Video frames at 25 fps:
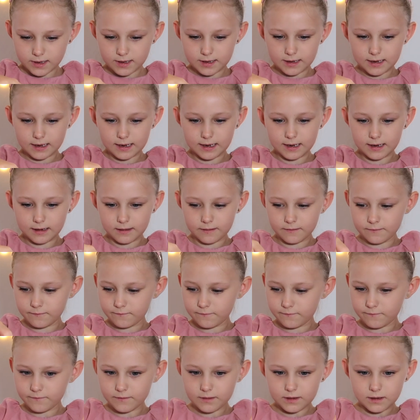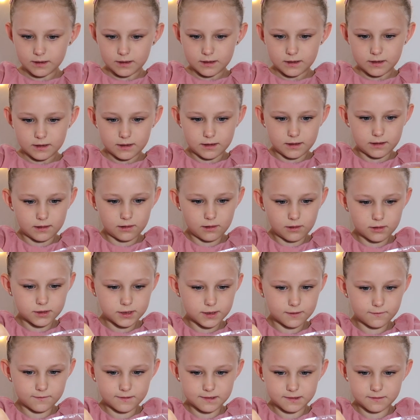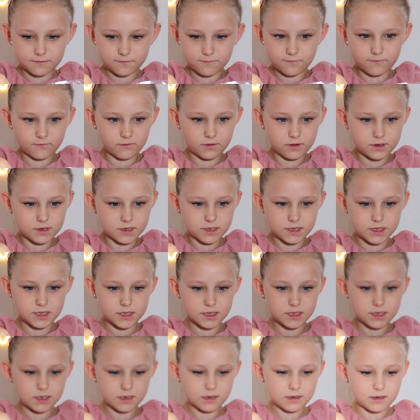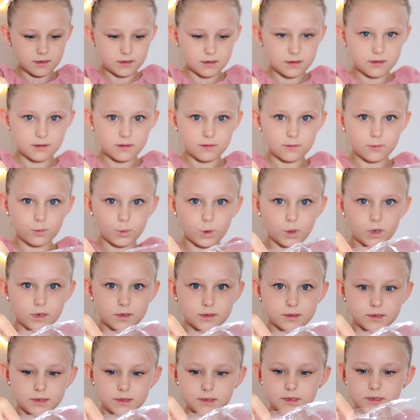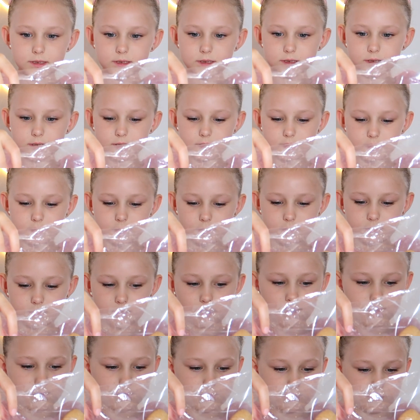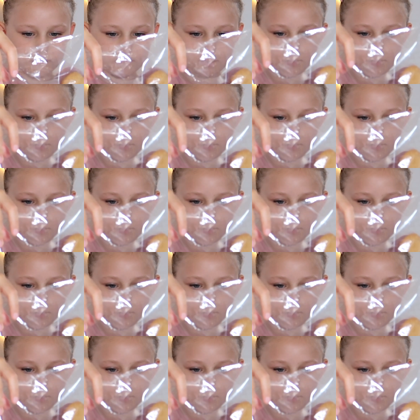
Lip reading: have a lot of different ones, like